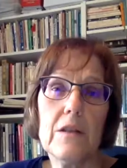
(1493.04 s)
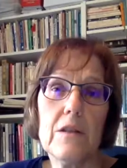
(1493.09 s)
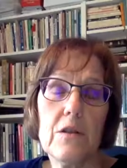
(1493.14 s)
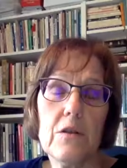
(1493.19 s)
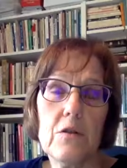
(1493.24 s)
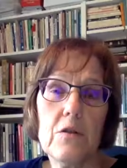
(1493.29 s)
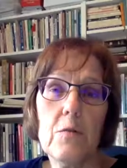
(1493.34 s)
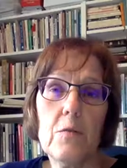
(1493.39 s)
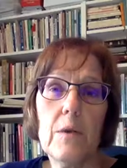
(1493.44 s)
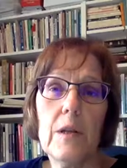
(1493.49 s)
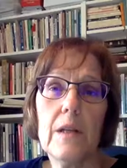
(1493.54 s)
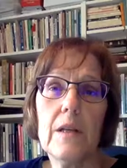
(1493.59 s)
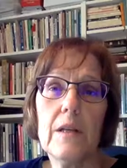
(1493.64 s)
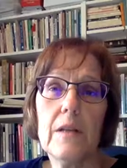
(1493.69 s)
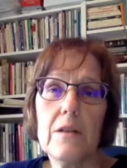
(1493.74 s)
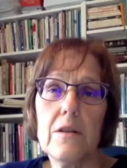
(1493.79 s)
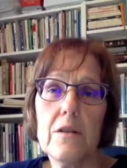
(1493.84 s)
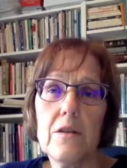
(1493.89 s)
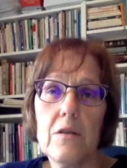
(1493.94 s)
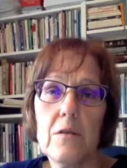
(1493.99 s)
new
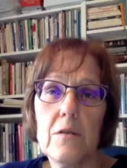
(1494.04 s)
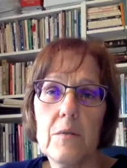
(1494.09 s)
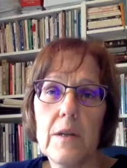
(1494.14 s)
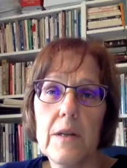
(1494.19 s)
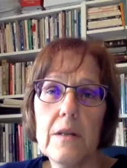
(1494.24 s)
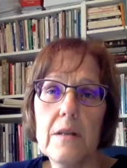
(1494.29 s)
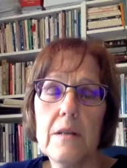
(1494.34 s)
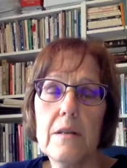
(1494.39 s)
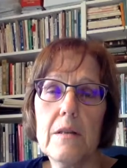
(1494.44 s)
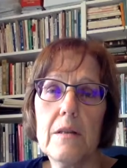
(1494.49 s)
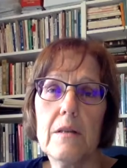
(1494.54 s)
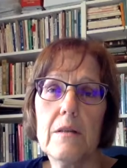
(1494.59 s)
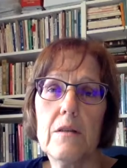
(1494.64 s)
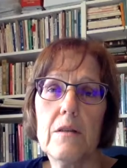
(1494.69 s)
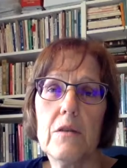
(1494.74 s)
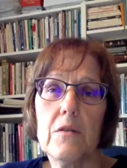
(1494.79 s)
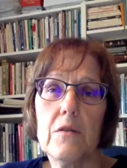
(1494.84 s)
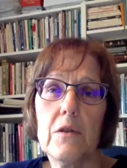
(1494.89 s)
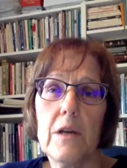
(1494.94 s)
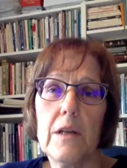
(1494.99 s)
willingness to risk and to
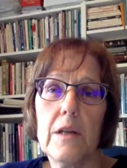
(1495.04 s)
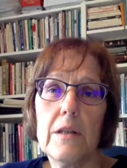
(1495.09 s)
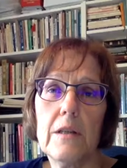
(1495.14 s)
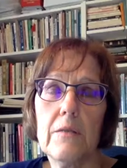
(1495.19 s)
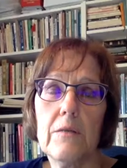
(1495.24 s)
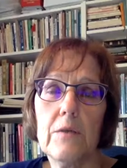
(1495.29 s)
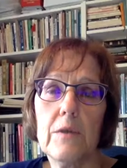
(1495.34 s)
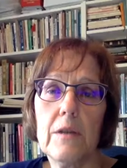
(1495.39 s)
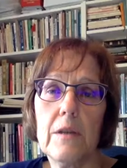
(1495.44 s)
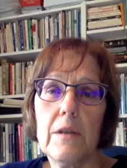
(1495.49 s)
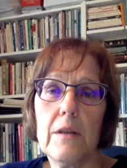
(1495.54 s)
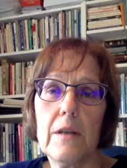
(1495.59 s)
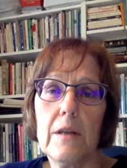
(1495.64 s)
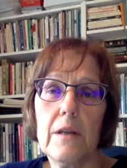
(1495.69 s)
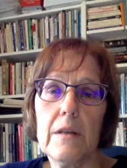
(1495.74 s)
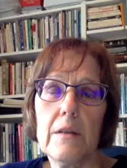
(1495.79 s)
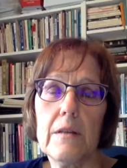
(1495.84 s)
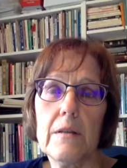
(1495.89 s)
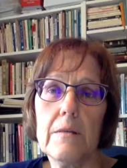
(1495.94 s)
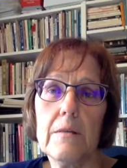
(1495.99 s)
try different
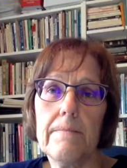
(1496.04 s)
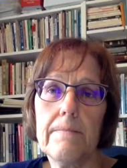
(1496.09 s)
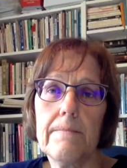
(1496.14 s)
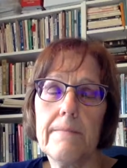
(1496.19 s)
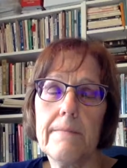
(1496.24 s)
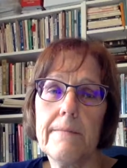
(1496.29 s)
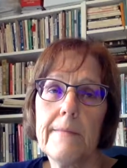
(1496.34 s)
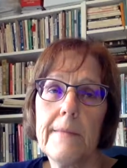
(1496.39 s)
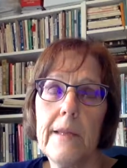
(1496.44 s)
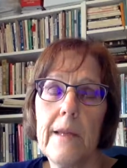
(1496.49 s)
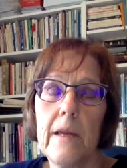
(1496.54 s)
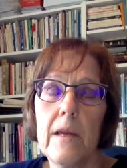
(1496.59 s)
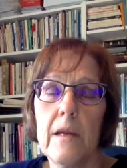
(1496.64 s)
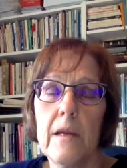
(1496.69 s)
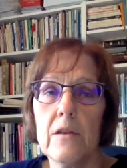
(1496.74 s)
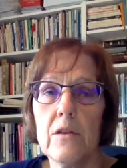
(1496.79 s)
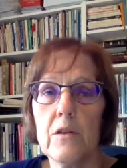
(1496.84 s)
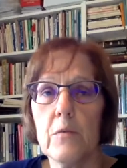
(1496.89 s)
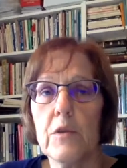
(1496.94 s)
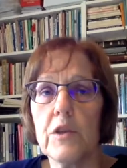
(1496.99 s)
things.
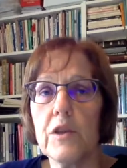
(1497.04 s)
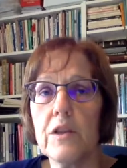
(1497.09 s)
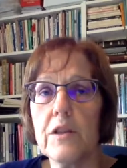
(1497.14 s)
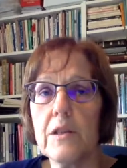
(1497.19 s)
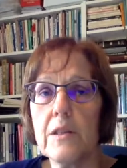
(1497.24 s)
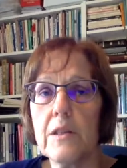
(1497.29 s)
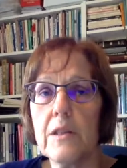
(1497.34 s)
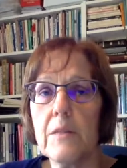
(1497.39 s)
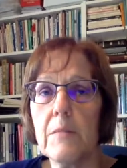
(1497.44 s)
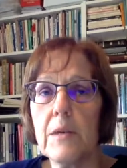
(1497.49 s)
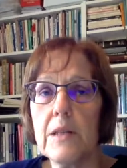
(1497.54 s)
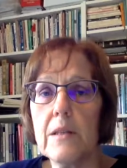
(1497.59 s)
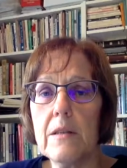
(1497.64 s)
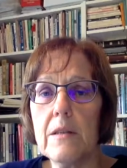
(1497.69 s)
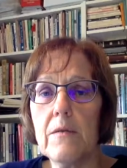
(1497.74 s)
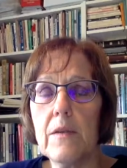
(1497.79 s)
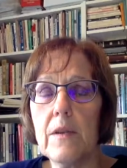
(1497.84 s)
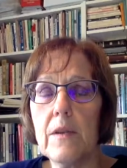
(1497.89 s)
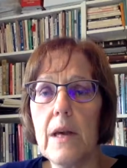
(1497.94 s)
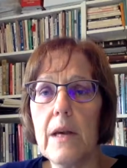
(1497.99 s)
So we're just in the
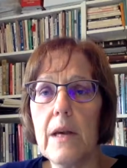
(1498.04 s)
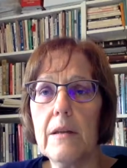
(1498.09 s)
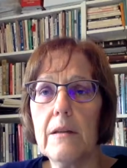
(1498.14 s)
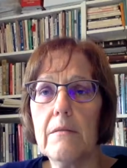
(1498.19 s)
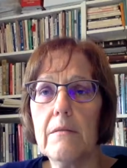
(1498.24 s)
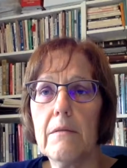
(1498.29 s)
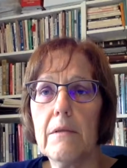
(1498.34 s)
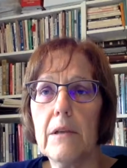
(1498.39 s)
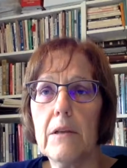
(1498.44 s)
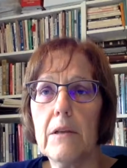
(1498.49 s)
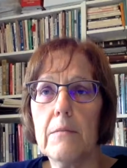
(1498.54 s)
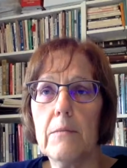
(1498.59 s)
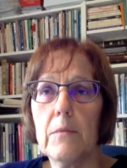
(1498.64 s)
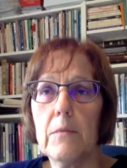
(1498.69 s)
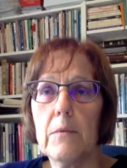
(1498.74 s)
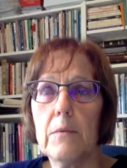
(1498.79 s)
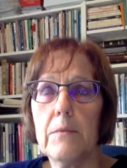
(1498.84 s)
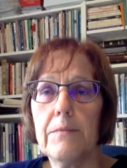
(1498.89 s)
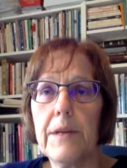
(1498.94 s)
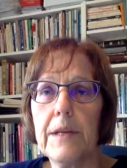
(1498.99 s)
midst of that
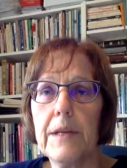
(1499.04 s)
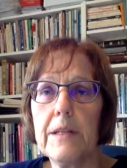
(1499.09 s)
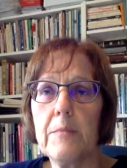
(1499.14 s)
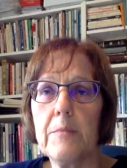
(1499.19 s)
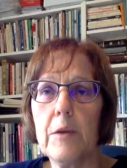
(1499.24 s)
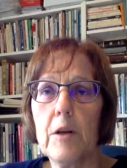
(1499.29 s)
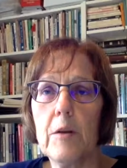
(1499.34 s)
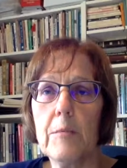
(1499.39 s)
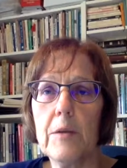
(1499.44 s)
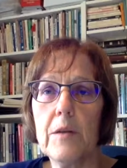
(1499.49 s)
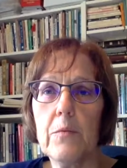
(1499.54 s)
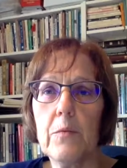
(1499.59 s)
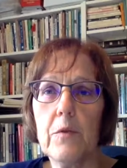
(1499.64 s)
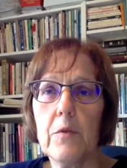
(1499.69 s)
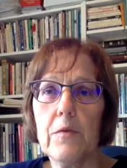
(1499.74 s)
experiment. We'll